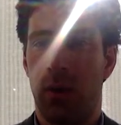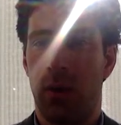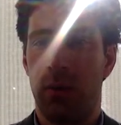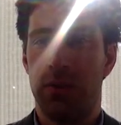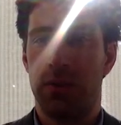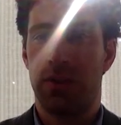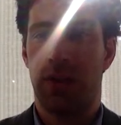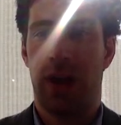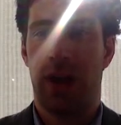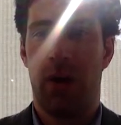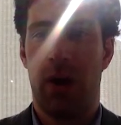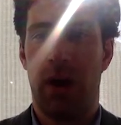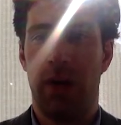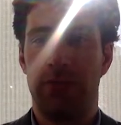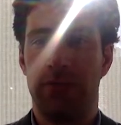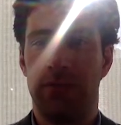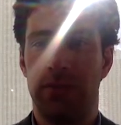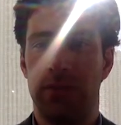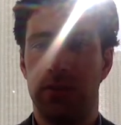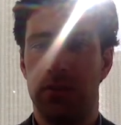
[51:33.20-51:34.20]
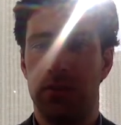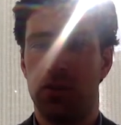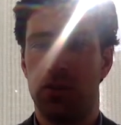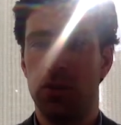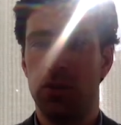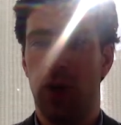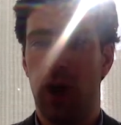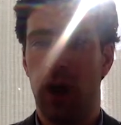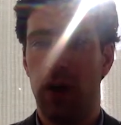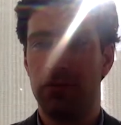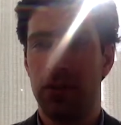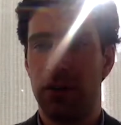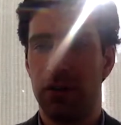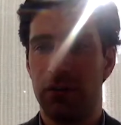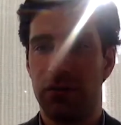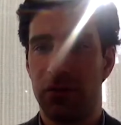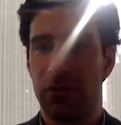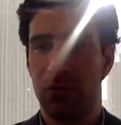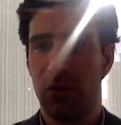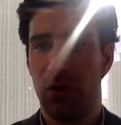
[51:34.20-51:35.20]
was just how often is too often
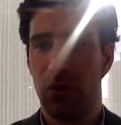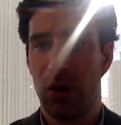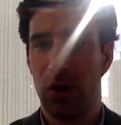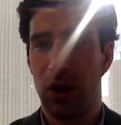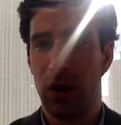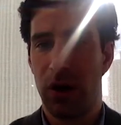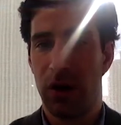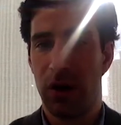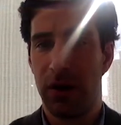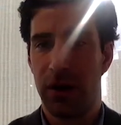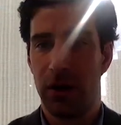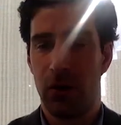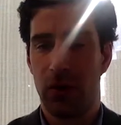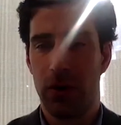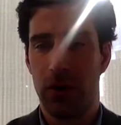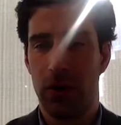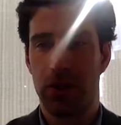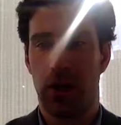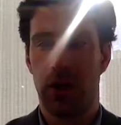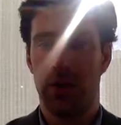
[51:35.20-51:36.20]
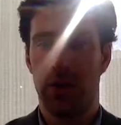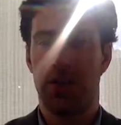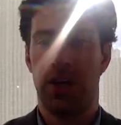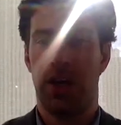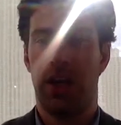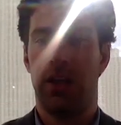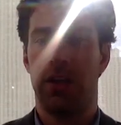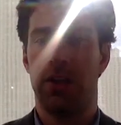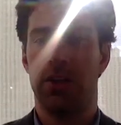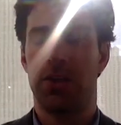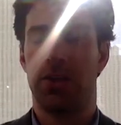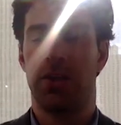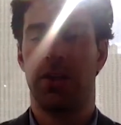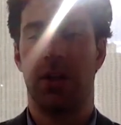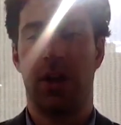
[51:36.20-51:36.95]
for role clarity and org chart change?